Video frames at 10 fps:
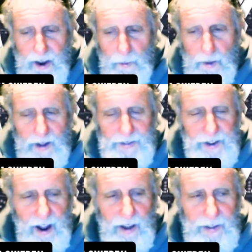But
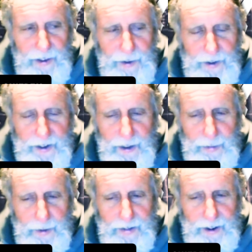this was a
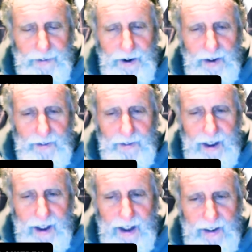little bit different.
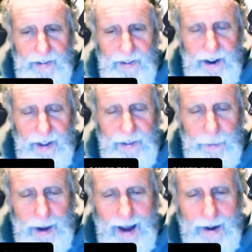They had
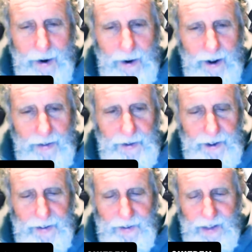their motto
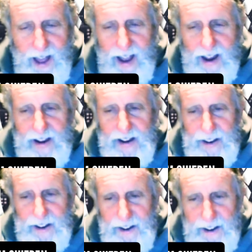underneath the flag
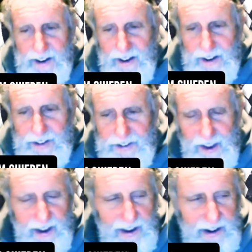and
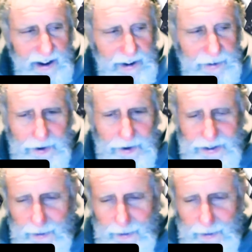saying, Anu rotzim